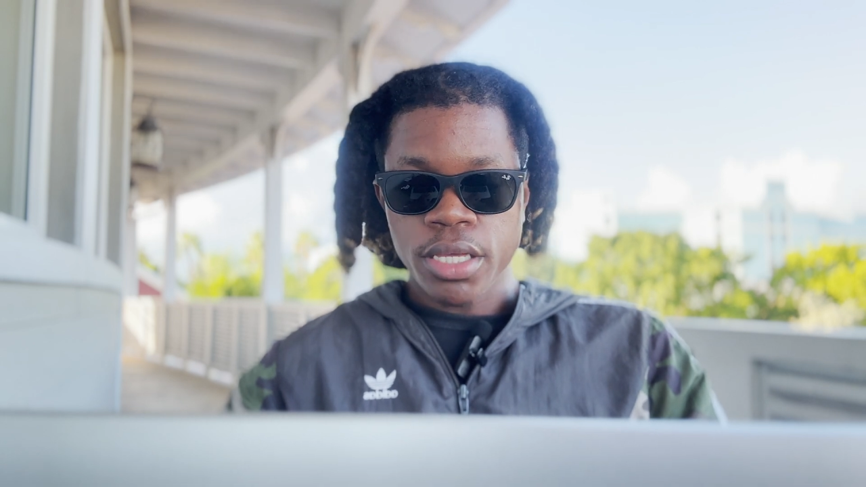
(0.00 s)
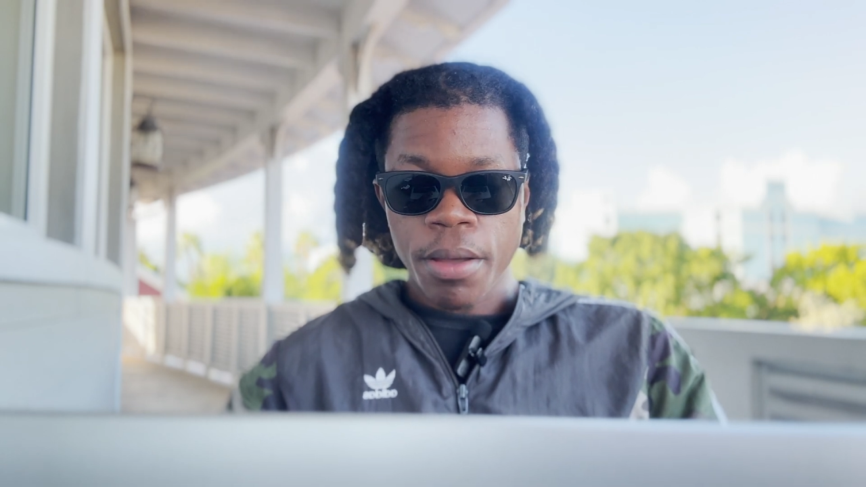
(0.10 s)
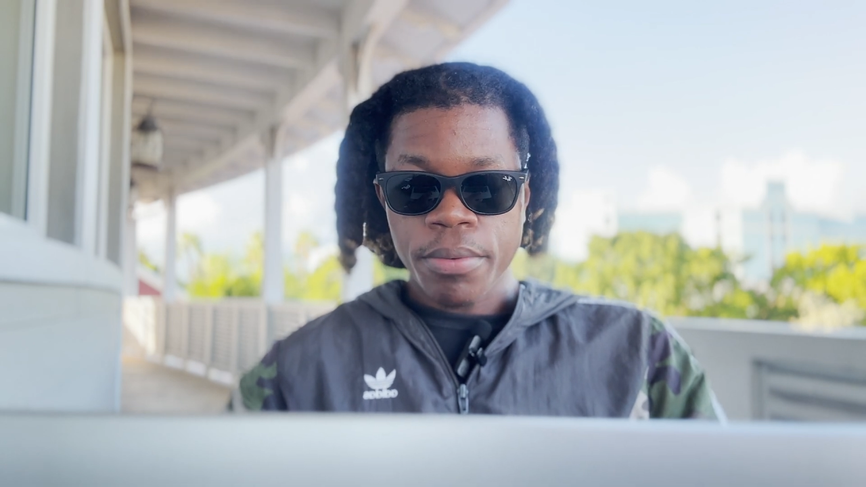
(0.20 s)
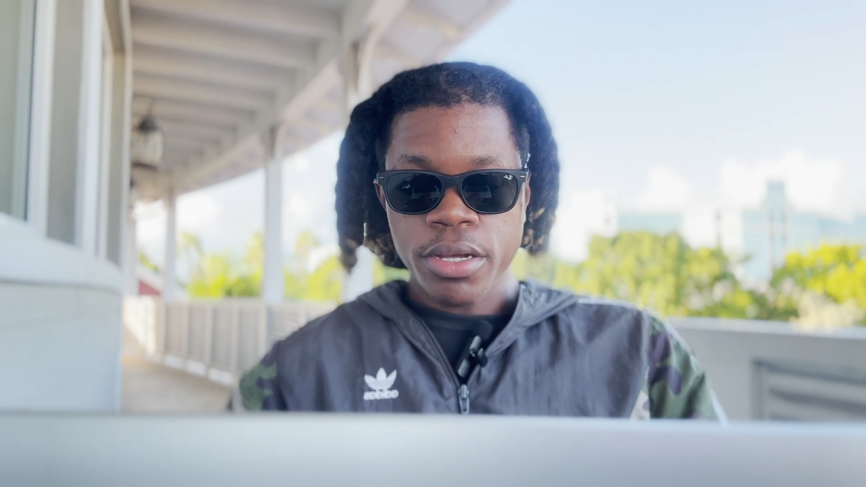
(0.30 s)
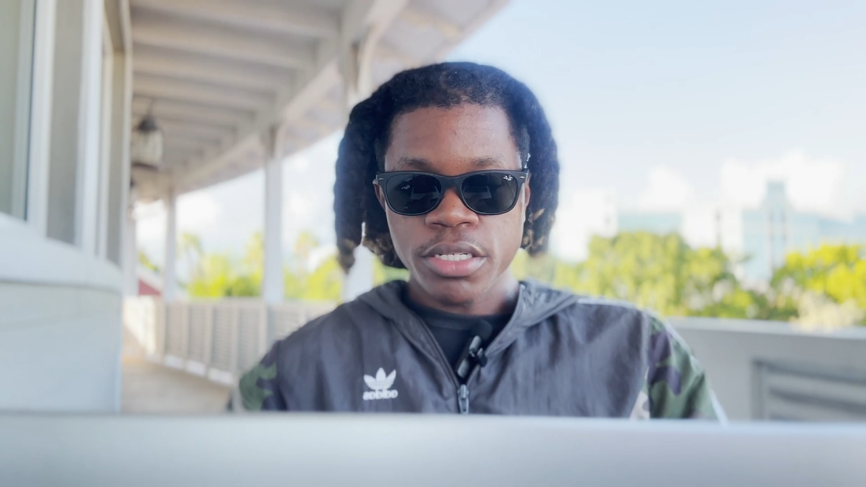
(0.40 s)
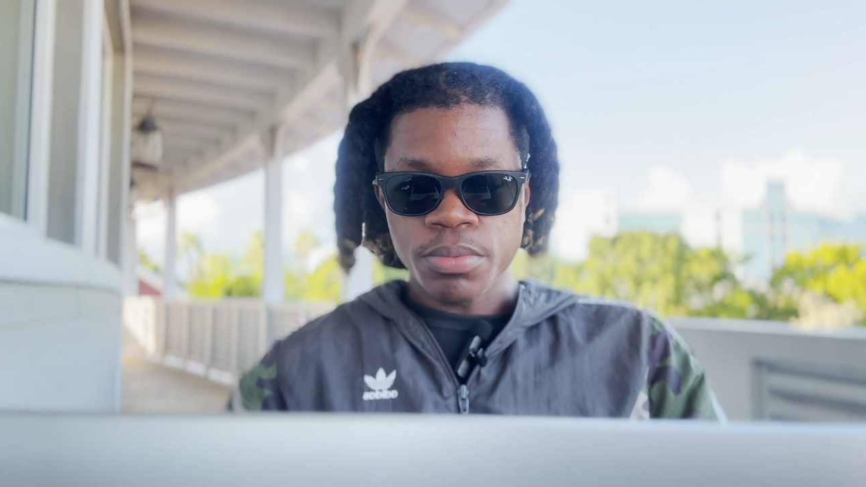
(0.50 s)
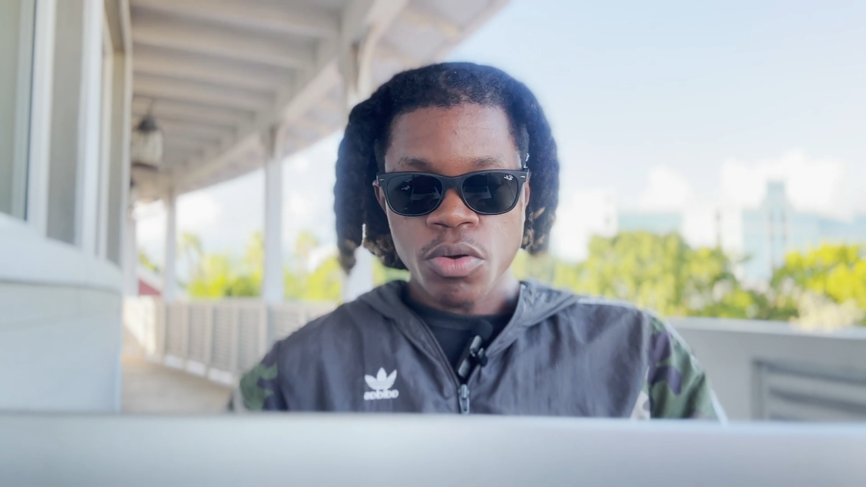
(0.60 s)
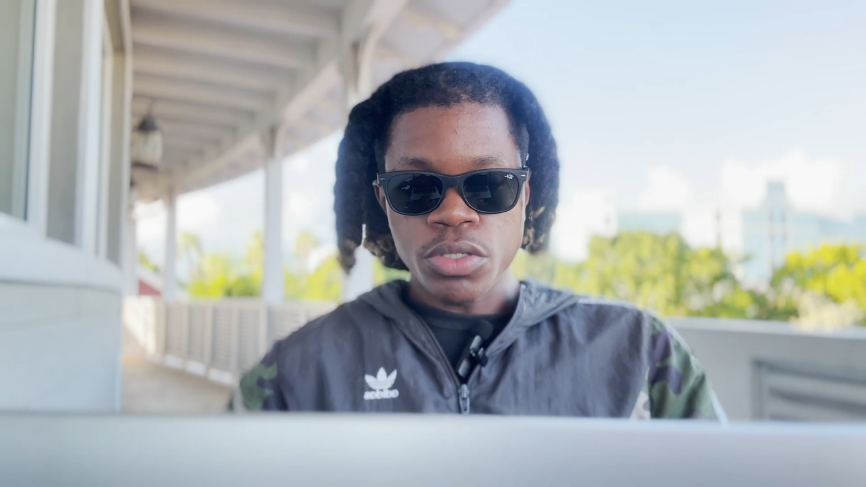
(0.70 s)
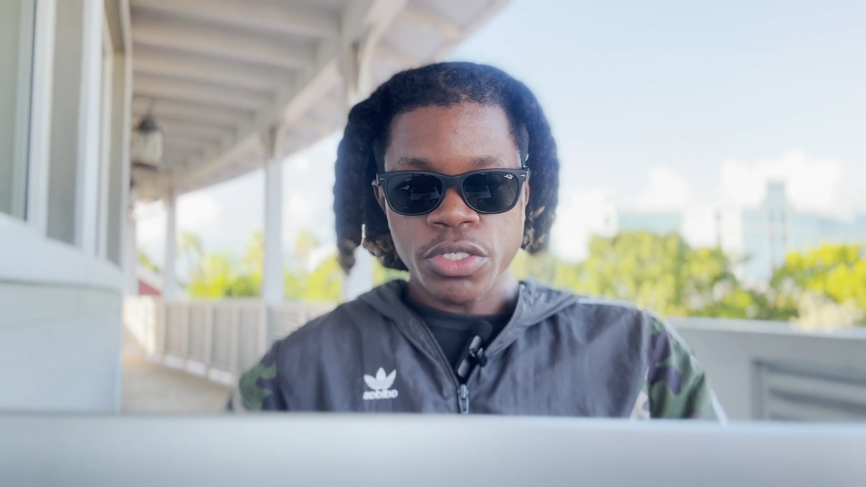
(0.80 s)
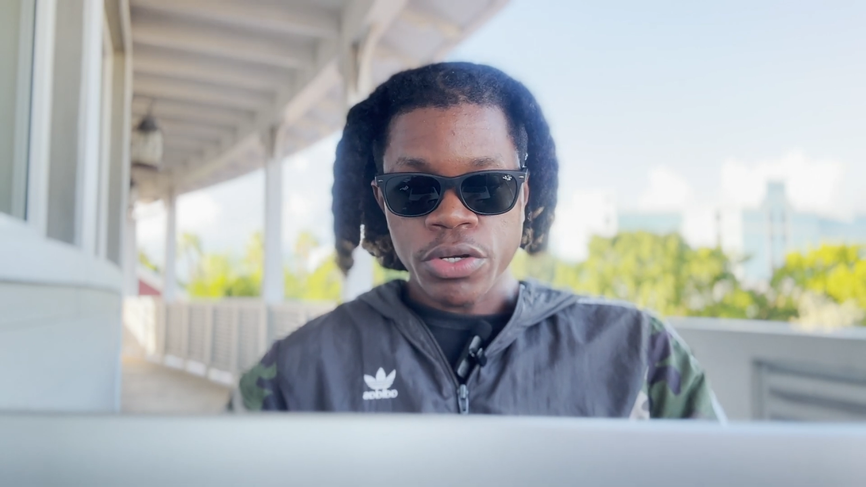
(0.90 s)
CapCut is
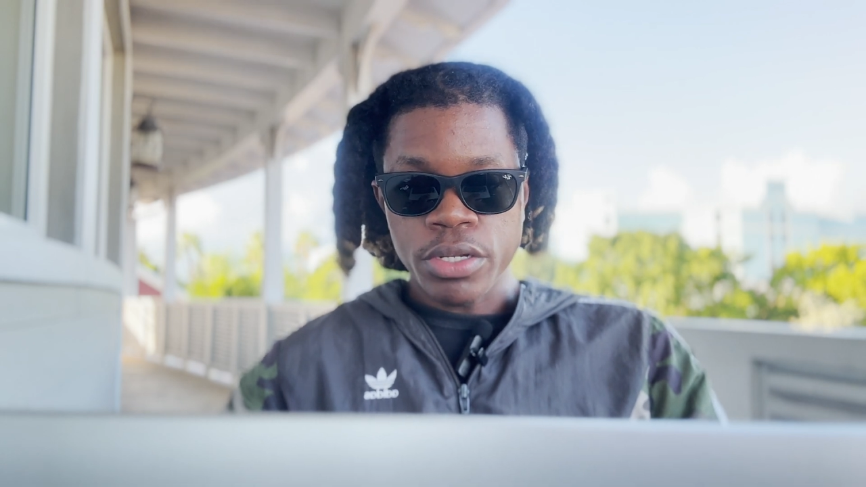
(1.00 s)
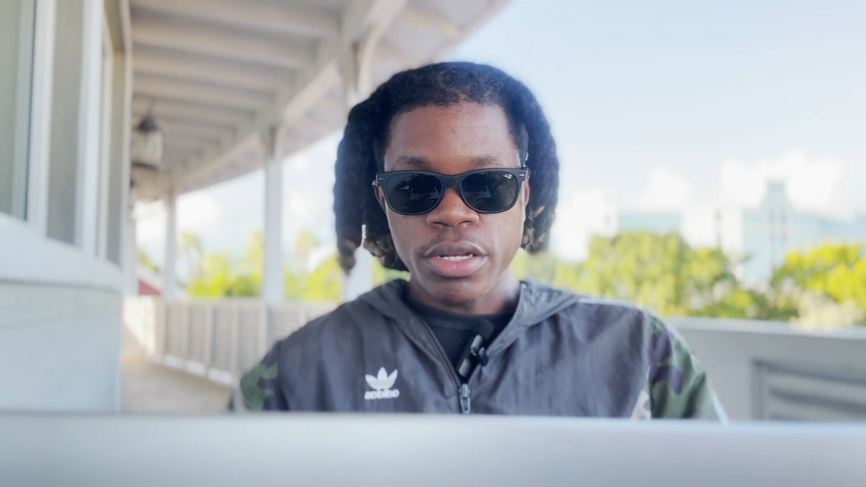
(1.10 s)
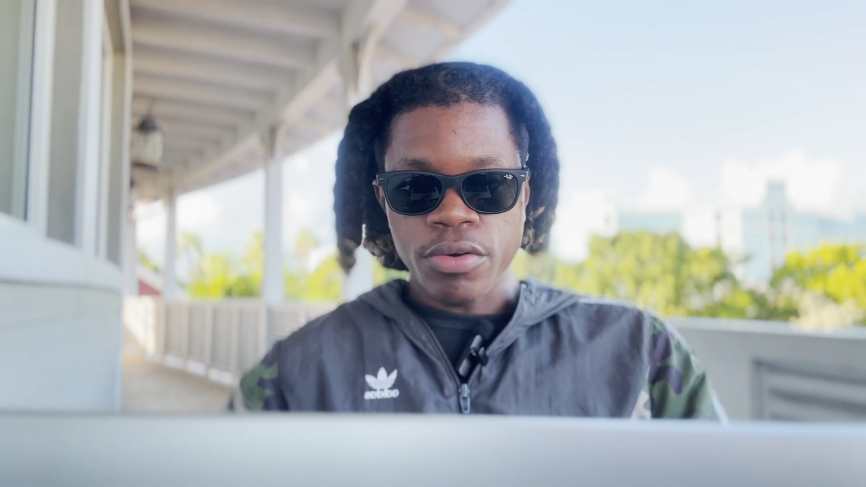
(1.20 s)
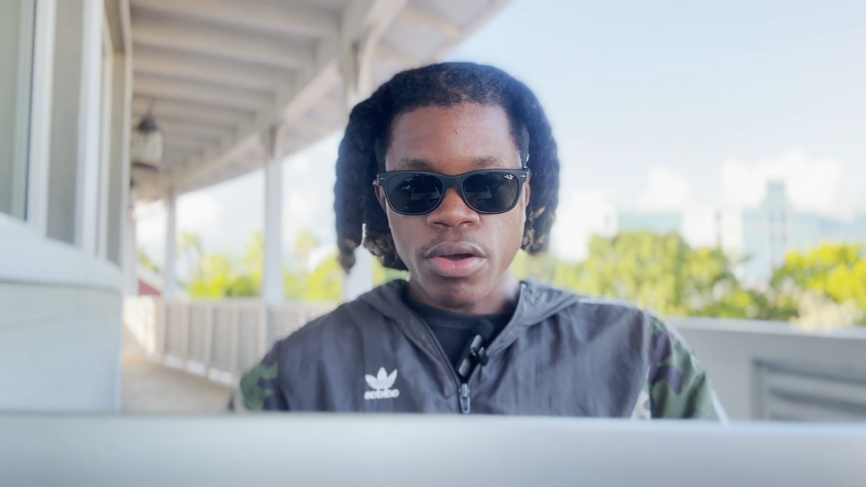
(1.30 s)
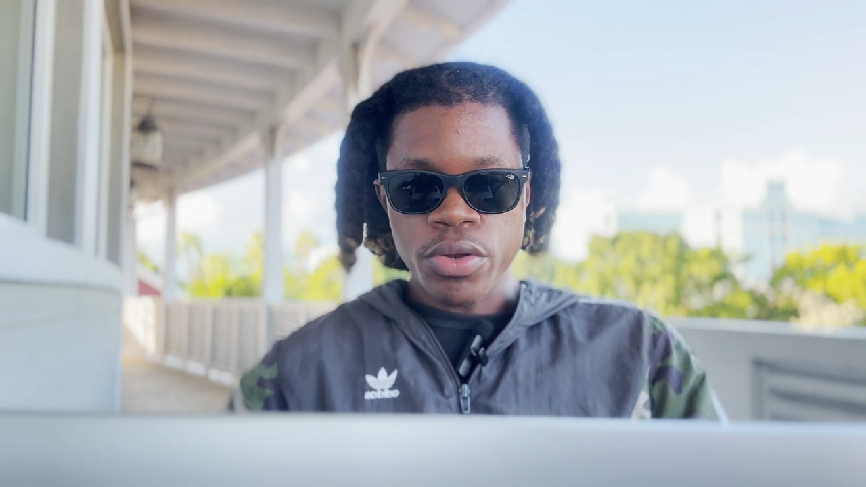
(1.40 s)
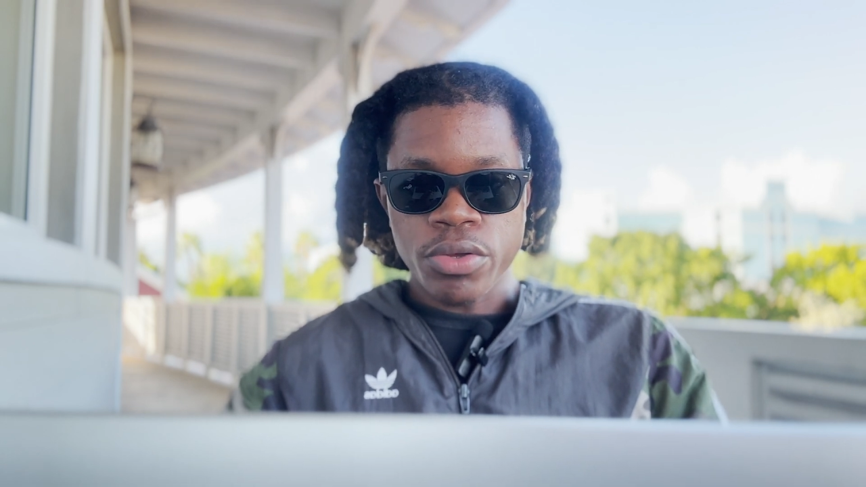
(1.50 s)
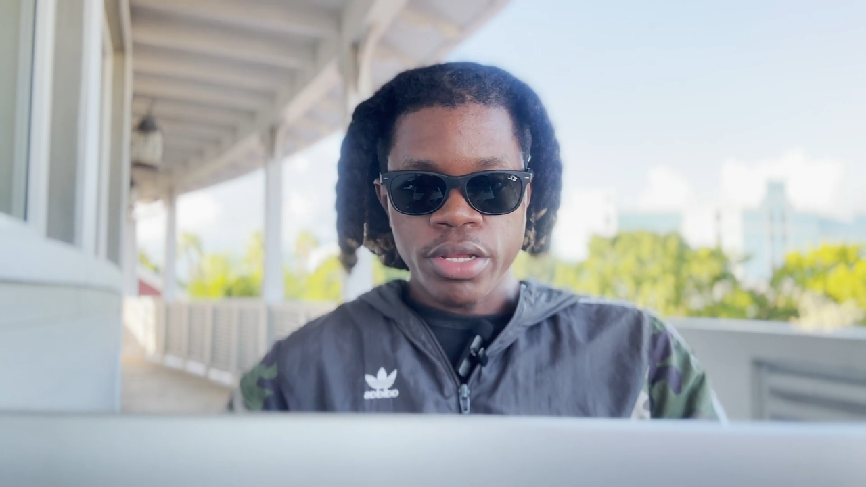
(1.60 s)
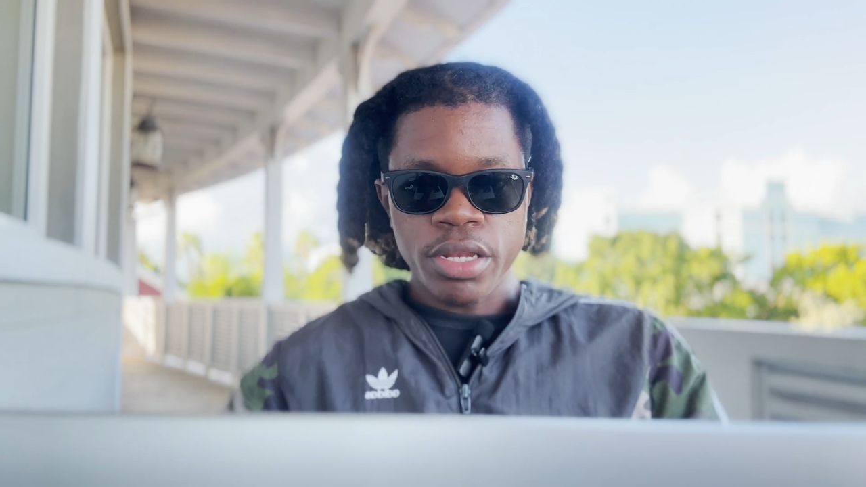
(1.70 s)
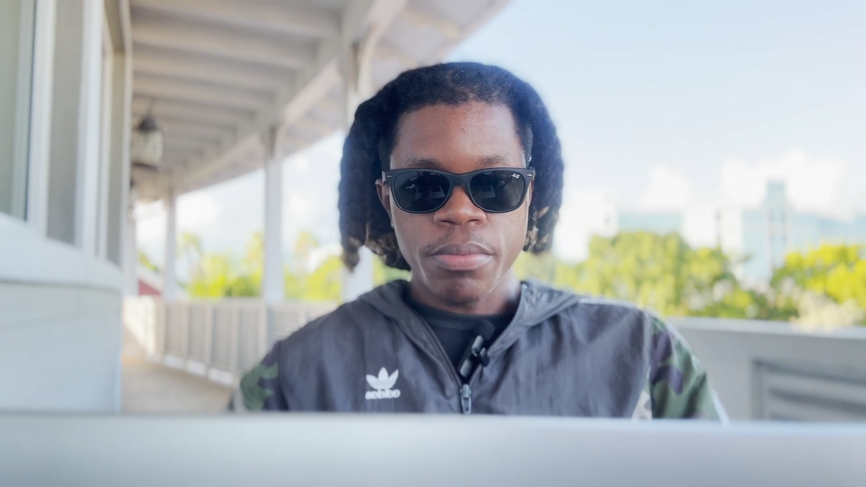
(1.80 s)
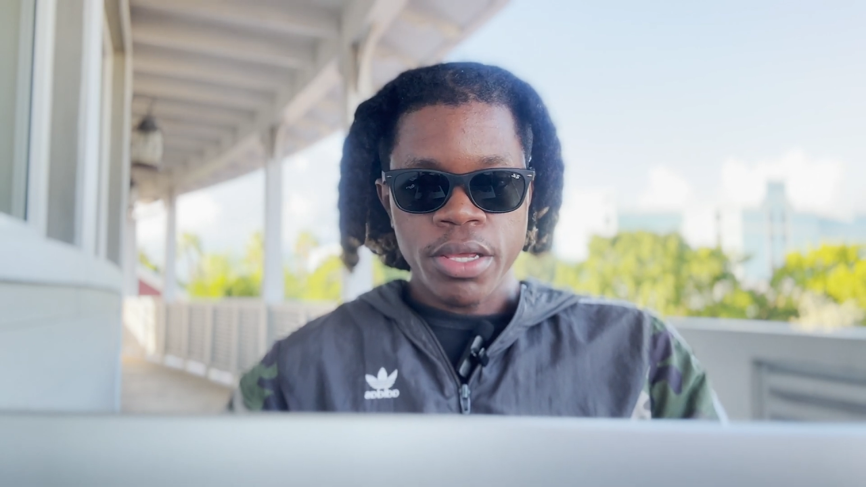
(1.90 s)
most certainly the route you
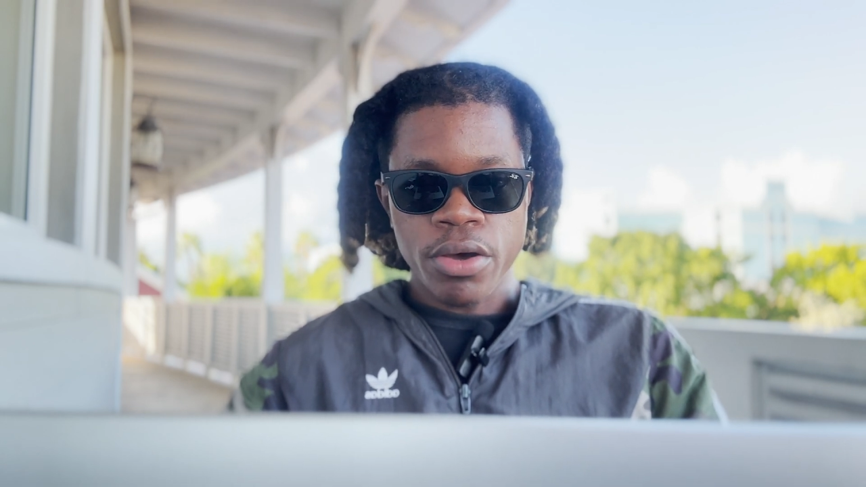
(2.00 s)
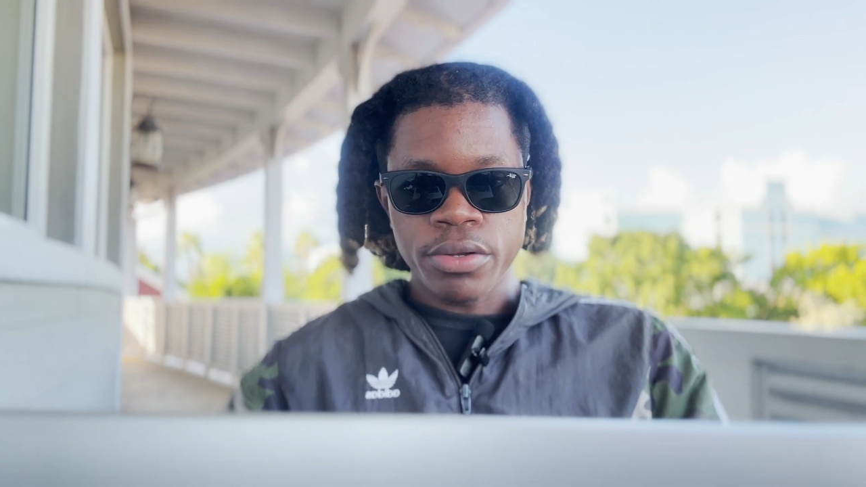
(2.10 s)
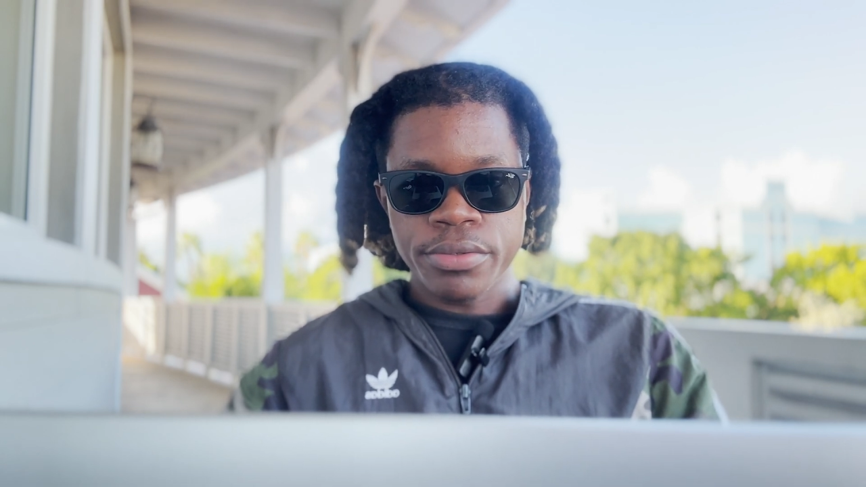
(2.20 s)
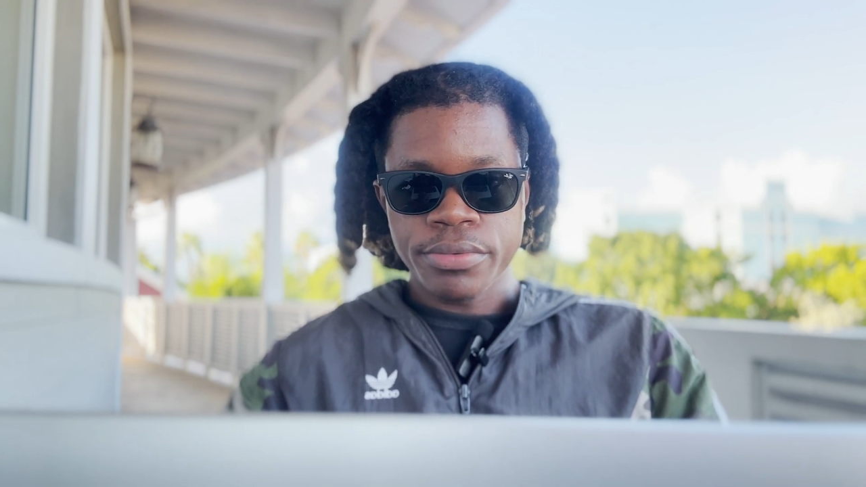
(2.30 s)
need to be on.